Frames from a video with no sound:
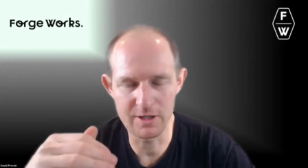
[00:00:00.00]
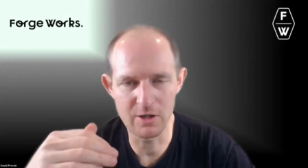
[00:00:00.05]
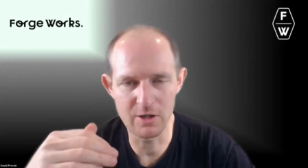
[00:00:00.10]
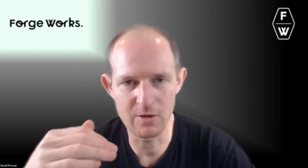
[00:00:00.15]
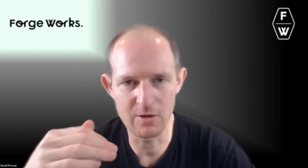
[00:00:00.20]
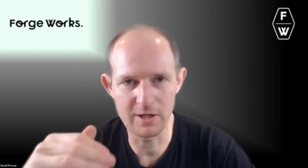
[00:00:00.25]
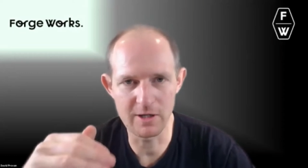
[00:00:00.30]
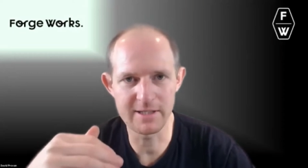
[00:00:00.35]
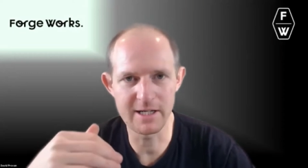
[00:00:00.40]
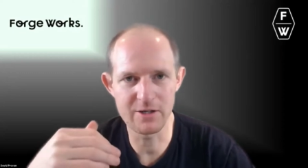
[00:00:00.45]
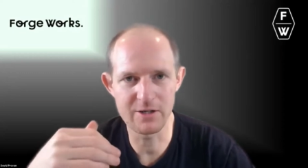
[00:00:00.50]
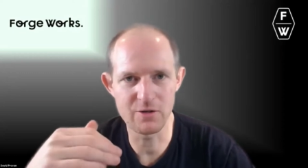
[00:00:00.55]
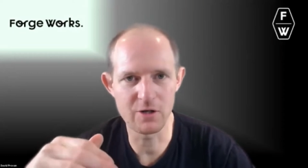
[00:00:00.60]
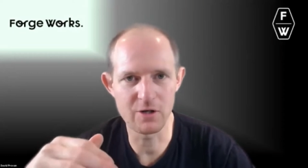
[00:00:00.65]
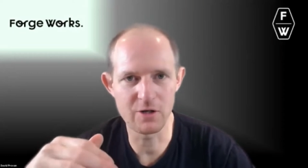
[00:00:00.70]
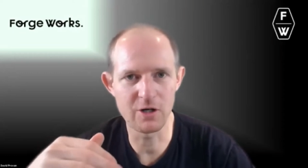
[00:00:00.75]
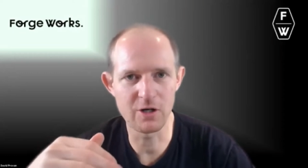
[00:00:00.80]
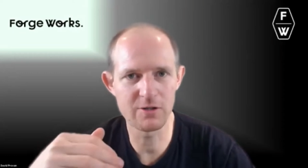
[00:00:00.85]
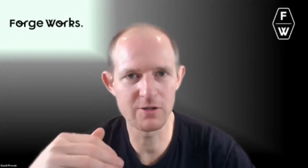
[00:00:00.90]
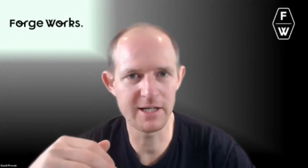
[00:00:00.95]
the organizational
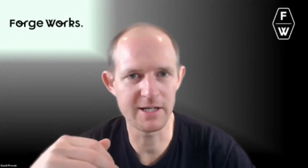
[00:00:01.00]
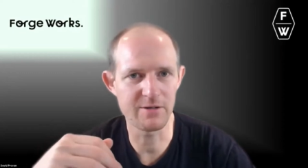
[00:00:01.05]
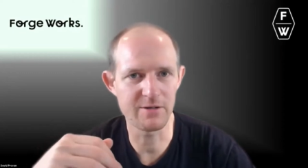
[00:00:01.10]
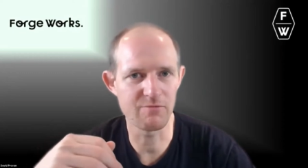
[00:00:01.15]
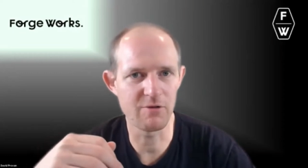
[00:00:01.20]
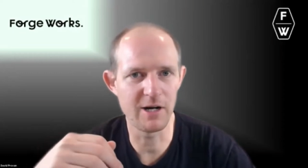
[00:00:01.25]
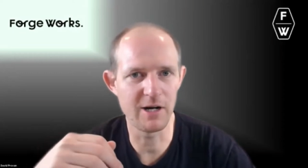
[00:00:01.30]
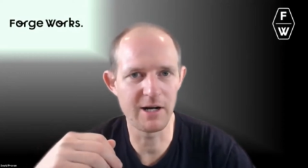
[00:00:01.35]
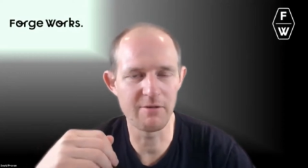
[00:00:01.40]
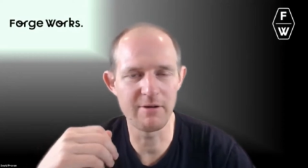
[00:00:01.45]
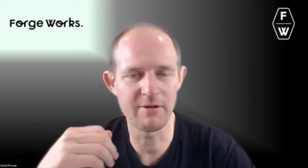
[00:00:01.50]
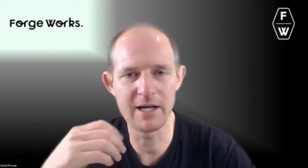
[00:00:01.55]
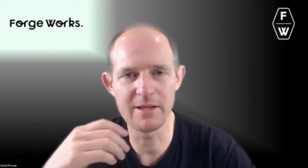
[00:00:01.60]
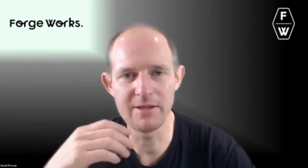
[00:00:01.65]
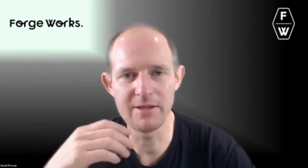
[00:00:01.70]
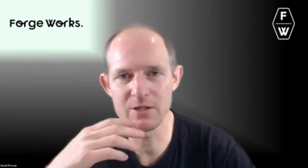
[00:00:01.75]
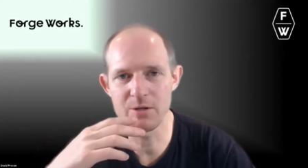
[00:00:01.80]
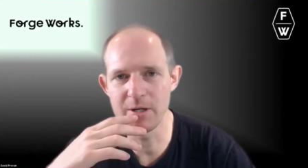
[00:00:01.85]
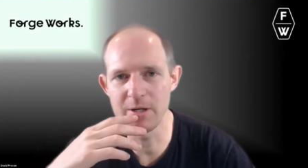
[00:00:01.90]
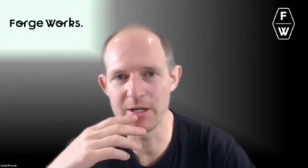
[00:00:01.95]
context right around
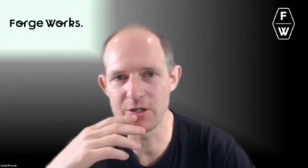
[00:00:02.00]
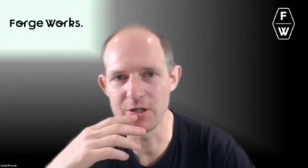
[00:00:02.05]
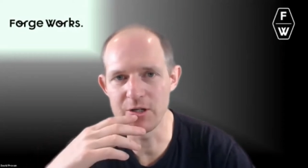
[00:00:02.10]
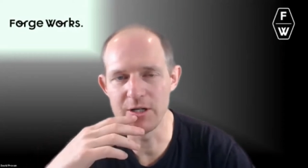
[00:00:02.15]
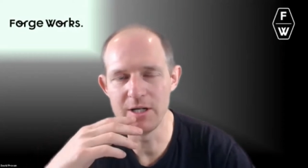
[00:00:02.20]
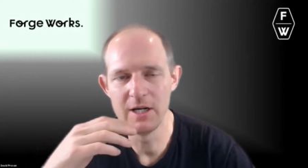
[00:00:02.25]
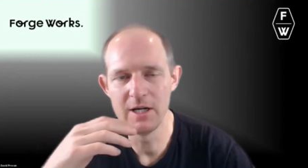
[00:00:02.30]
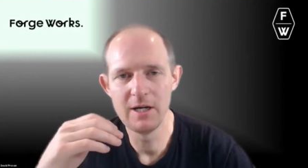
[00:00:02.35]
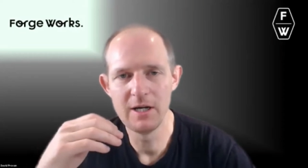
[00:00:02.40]
this question,